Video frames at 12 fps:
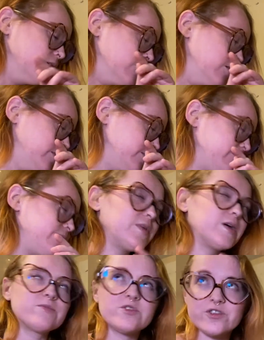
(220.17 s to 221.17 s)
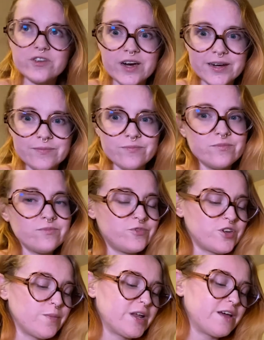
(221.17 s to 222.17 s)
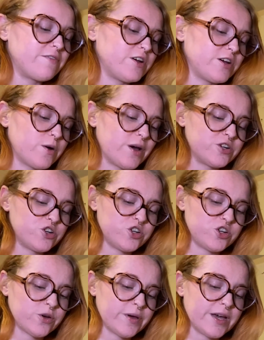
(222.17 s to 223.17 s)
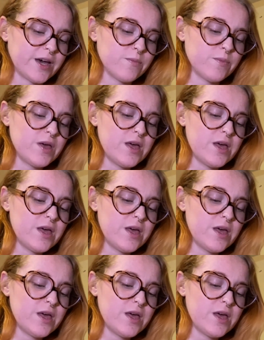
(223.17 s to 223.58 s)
I'm so sorry. Gemini, Virgo energy showing up.